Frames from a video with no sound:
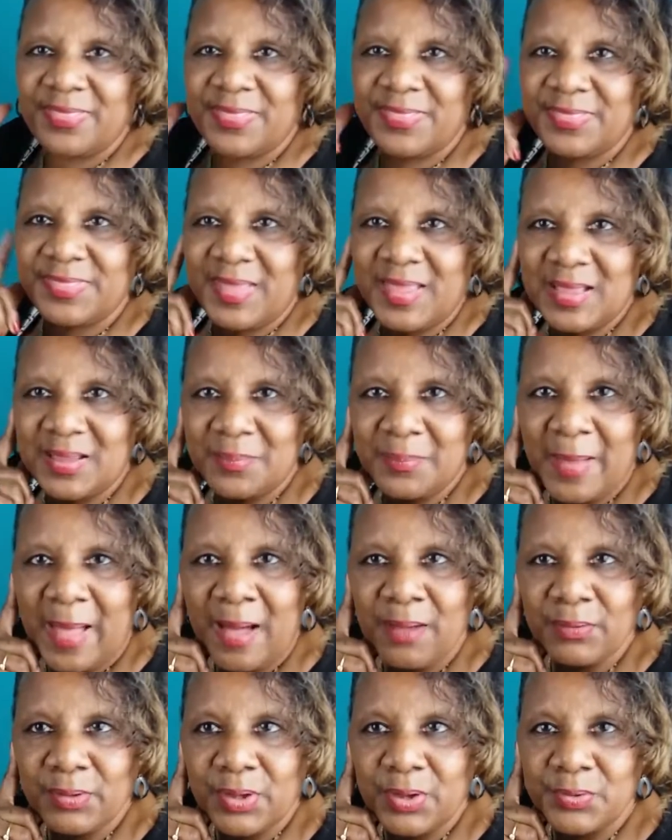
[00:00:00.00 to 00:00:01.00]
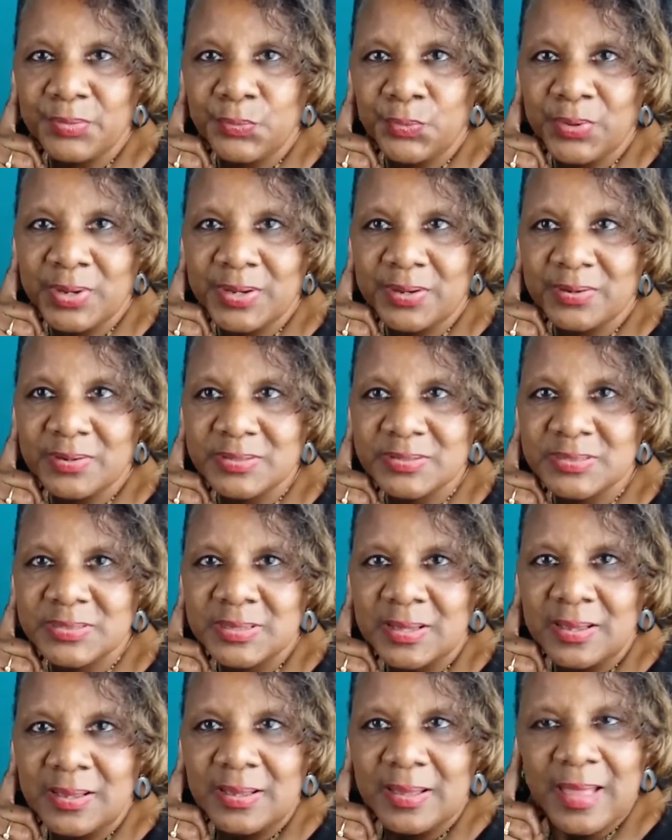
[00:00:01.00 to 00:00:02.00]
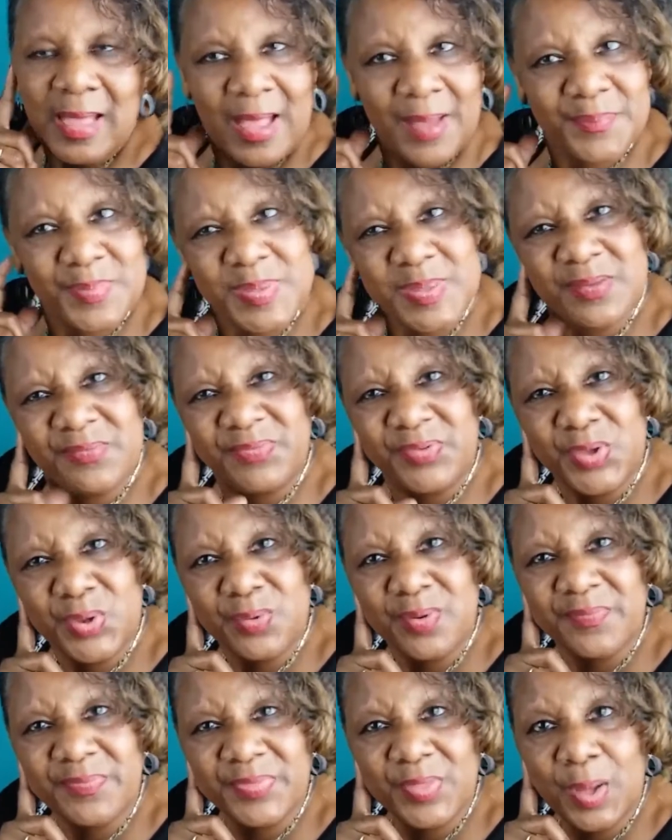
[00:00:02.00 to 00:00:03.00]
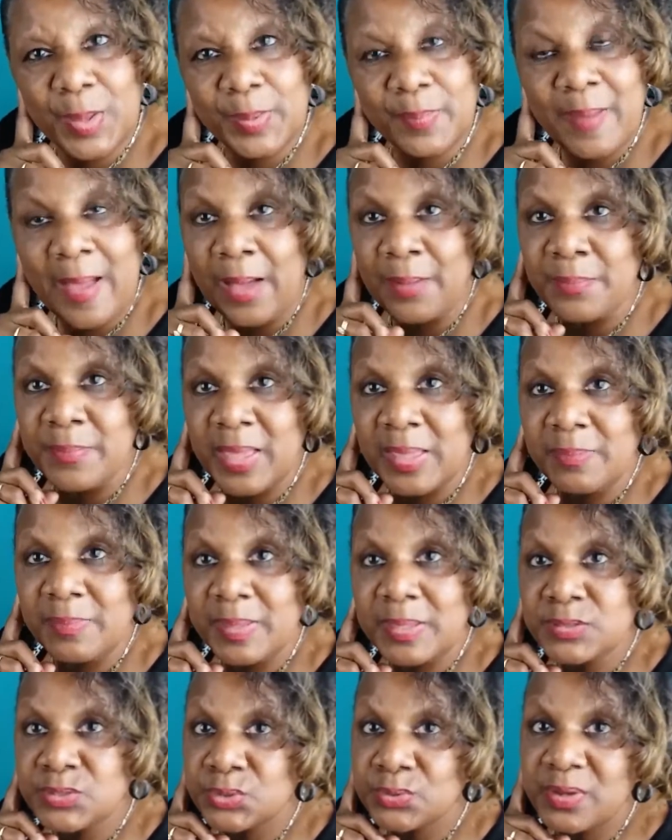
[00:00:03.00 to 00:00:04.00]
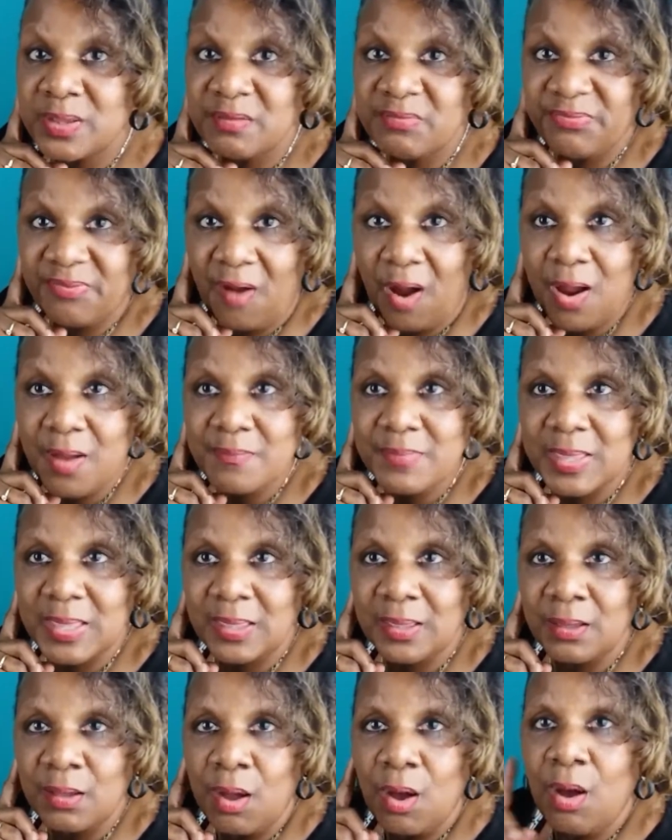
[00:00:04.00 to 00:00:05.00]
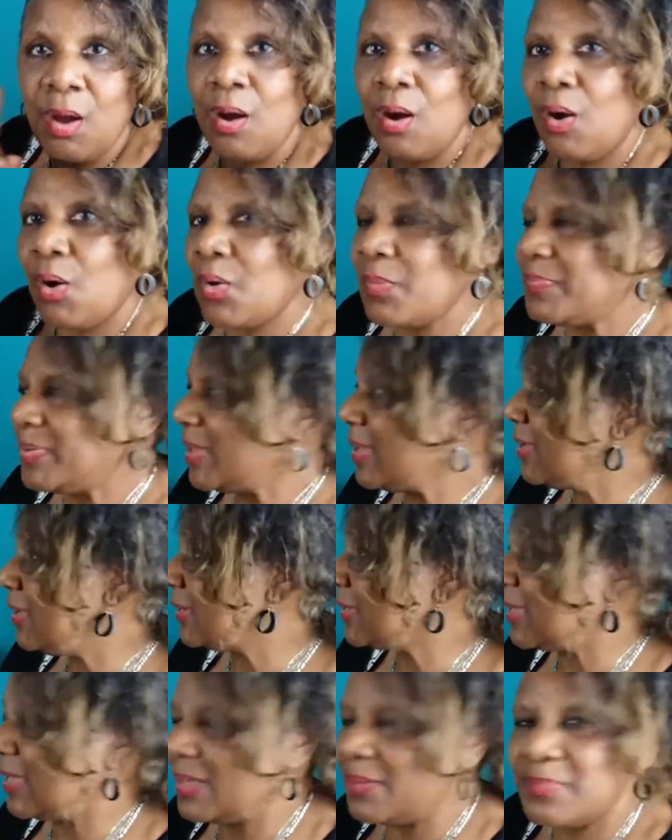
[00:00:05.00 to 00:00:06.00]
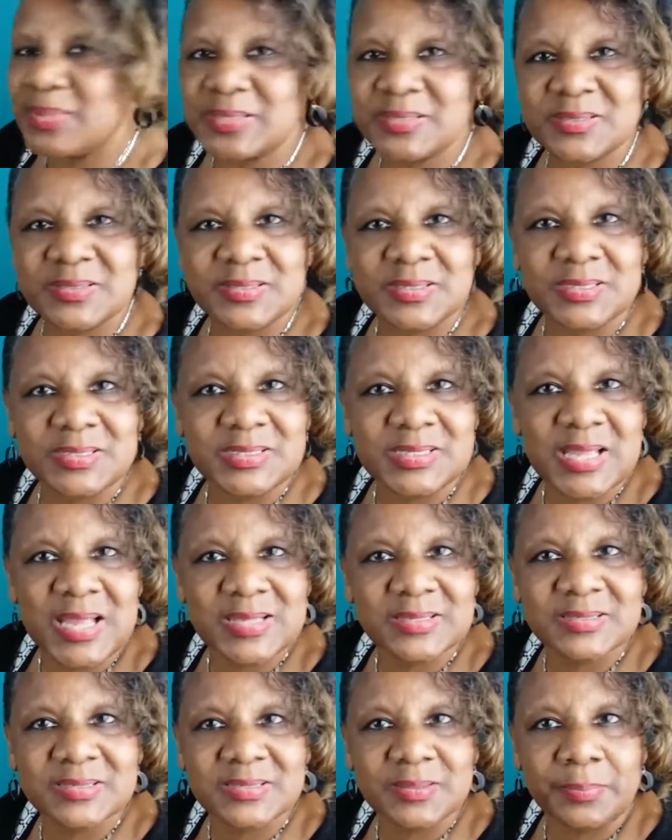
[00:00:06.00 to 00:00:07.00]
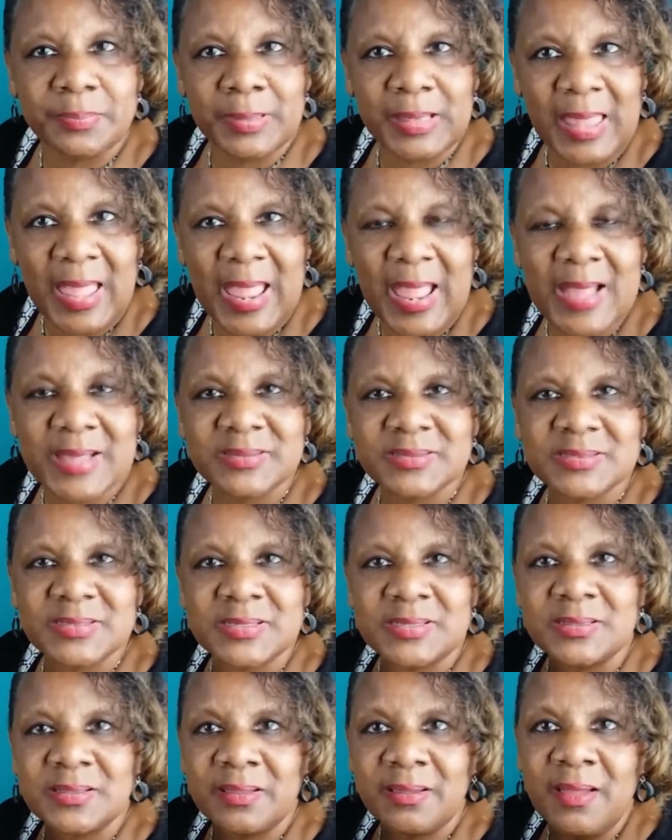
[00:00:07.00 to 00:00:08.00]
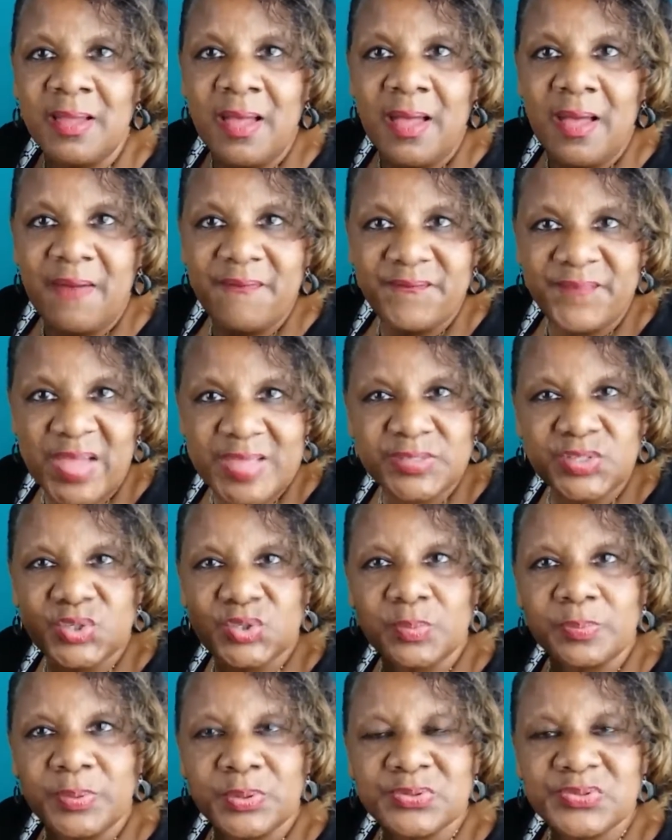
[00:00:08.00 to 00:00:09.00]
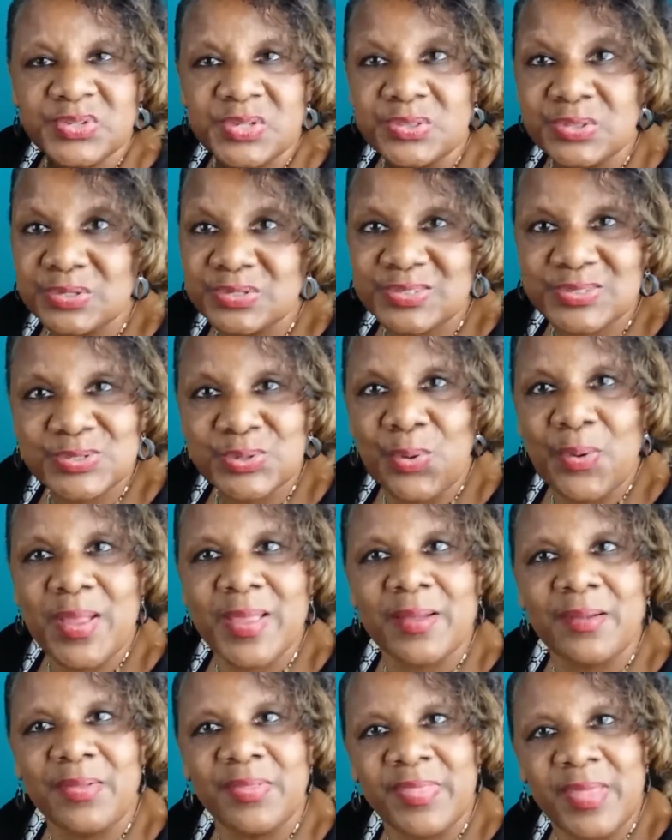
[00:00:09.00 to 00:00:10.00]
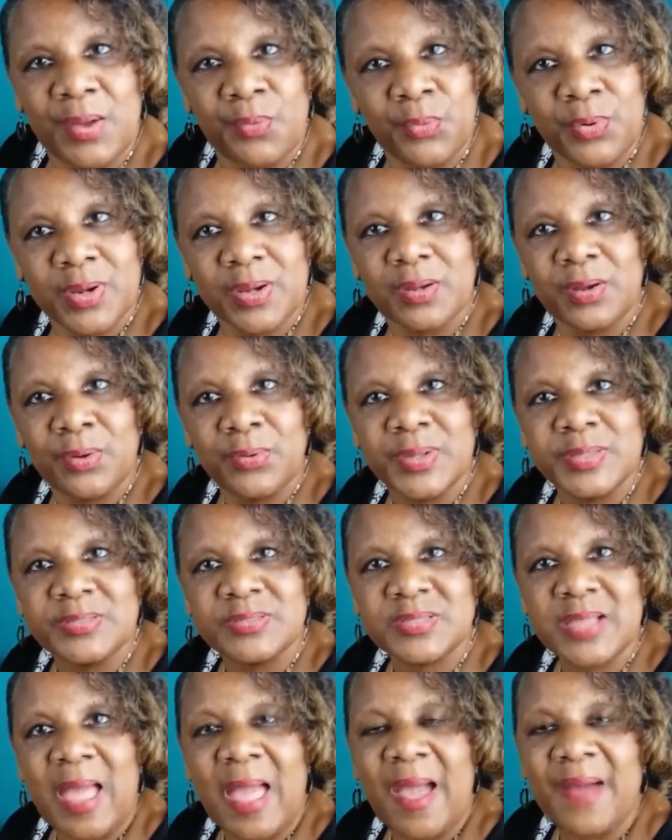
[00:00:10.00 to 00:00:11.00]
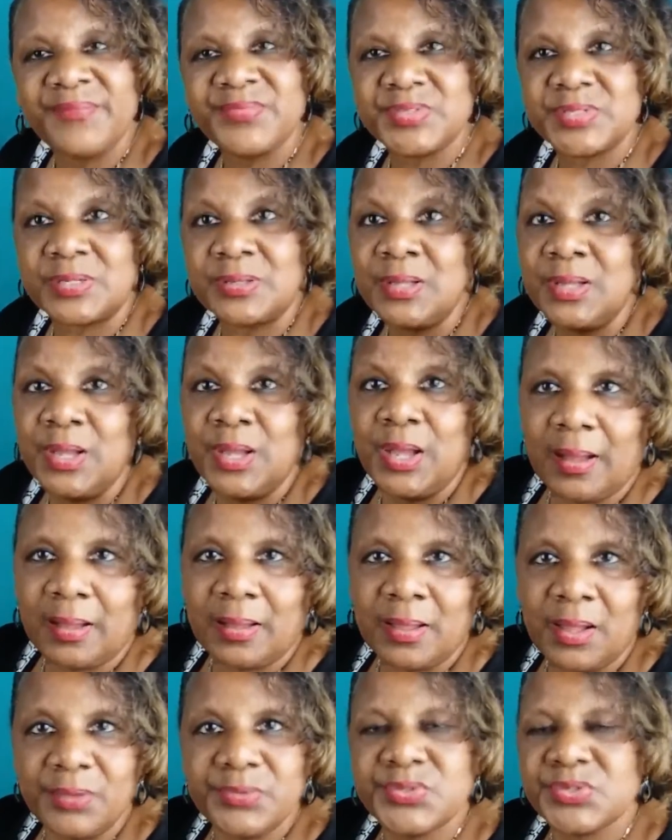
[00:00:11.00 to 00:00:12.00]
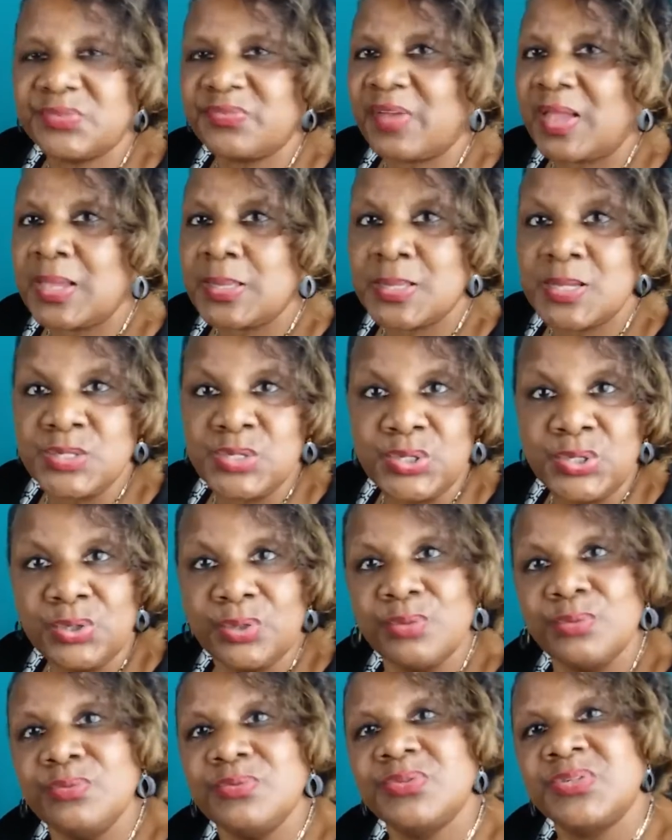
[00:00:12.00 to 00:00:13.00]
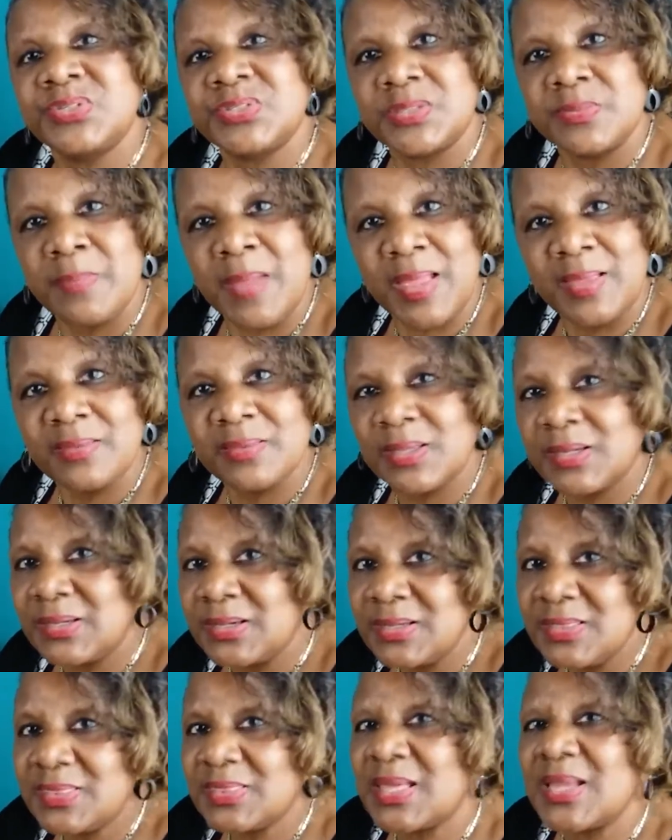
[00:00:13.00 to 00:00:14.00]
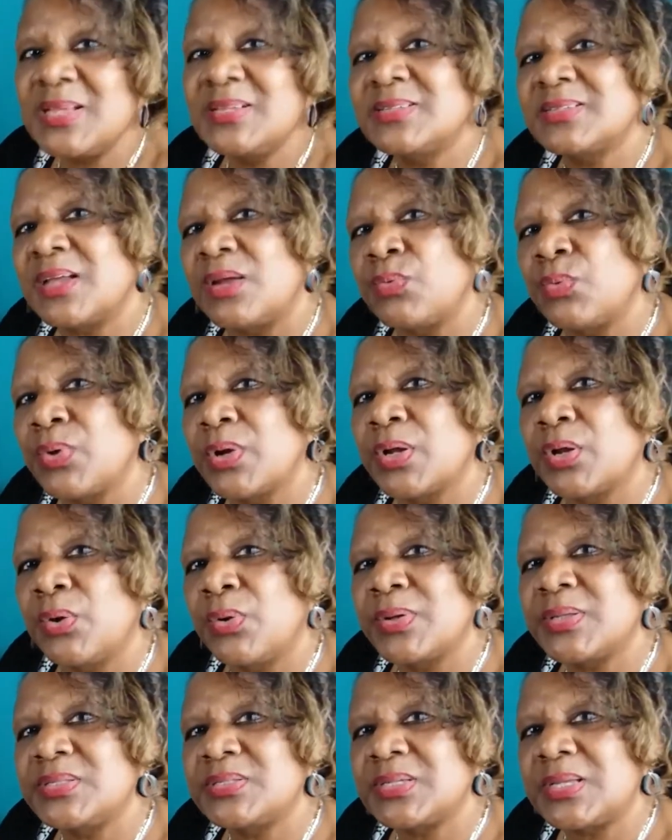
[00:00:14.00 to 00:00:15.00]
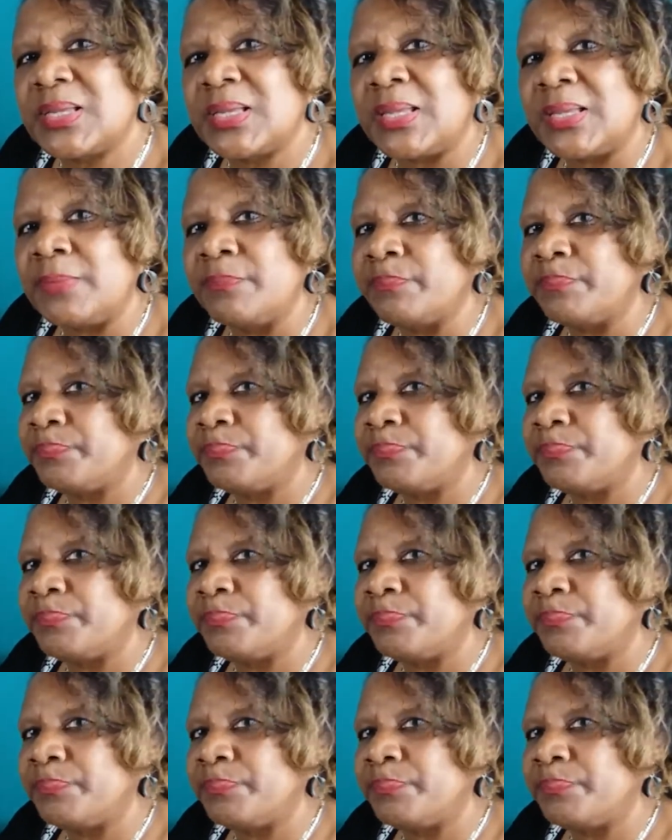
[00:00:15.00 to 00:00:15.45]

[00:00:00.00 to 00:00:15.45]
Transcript: Think about careers. How many of you have thought about maybe doing farming or being a chemist to test the plants and the vegetables in the soil that we're going to have to cultivate and use to make the good things that we're going to eat?